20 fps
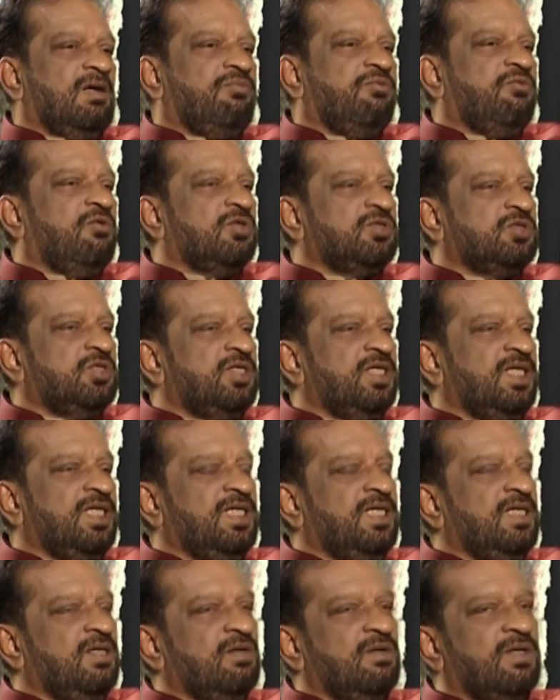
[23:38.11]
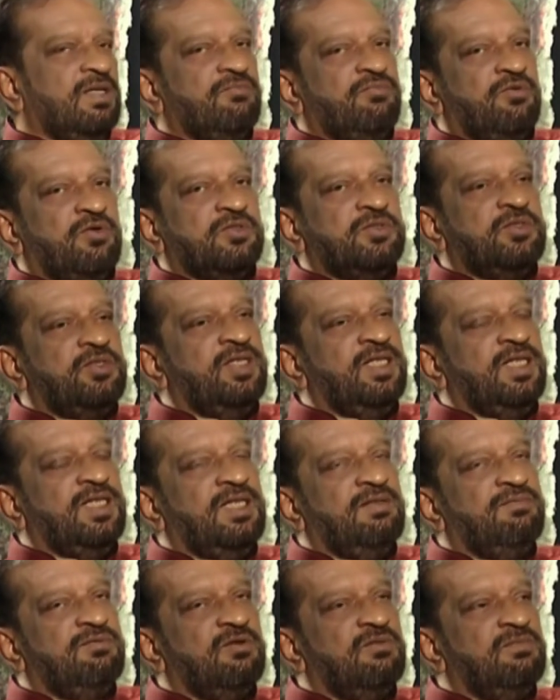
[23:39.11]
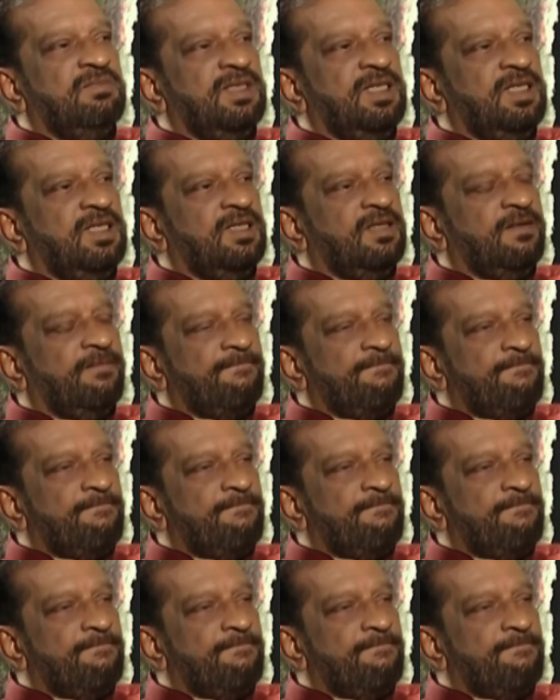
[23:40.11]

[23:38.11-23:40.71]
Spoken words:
fortunately or unfortunately for me,